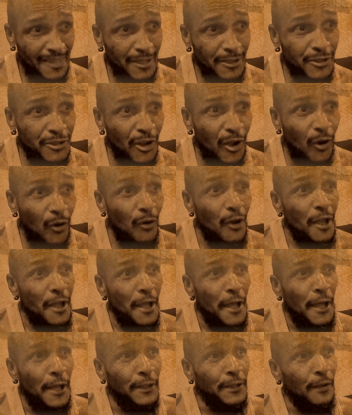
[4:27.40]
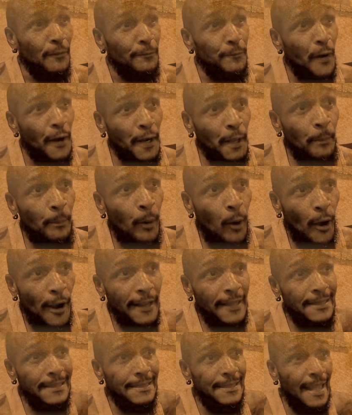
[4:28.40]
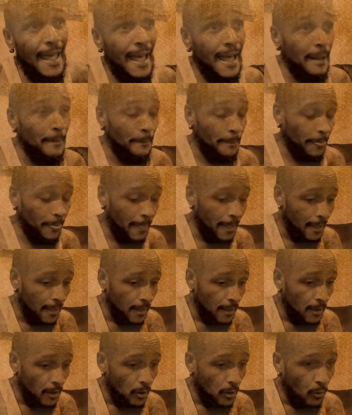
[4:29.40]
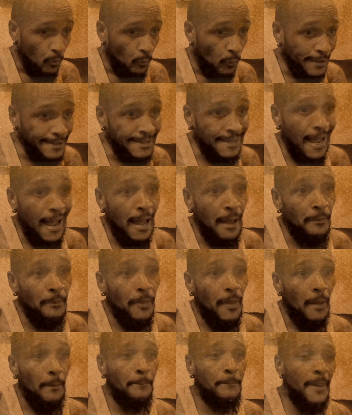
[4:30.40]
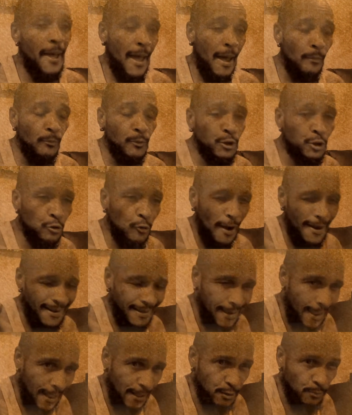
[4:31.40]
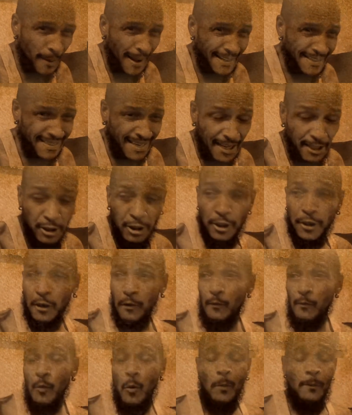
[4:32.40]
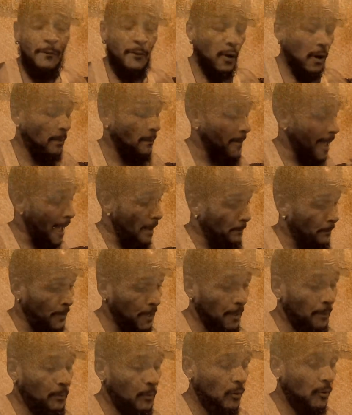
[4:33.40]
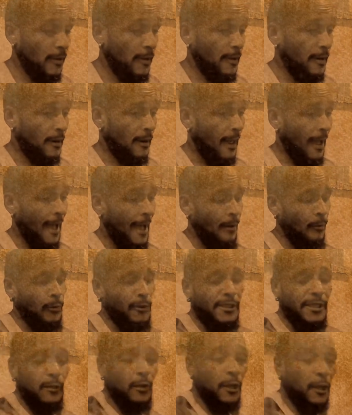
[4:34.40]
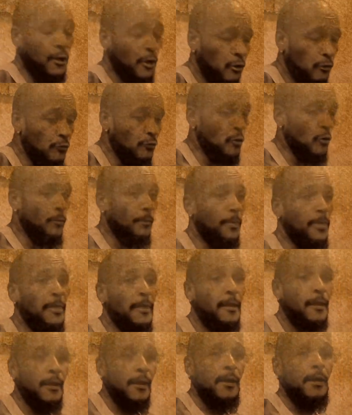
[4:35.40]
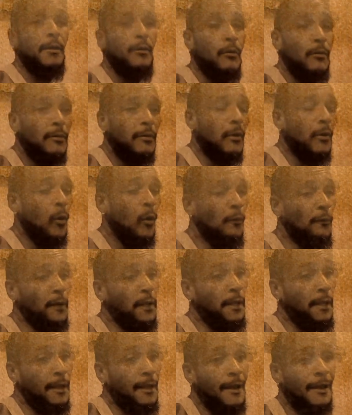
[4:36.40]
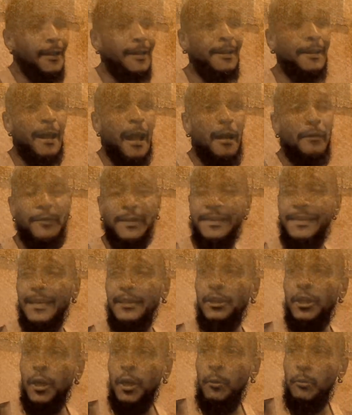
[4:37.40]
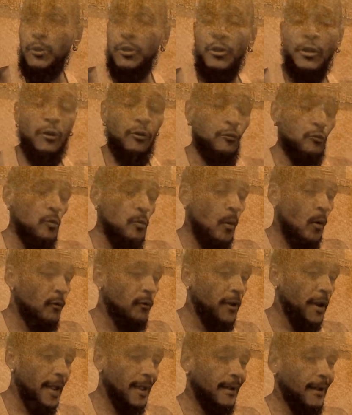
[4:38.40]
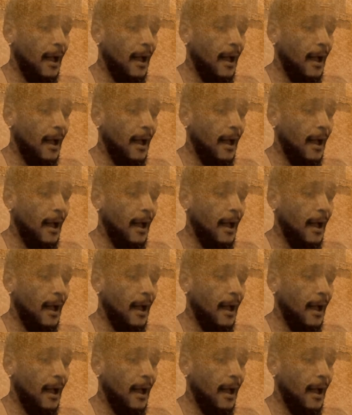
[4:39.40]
So the funny part is that one time Bam was trying to catch my attention in a room full of mad people, and I was in a group over here in conversation. He was in a group over there in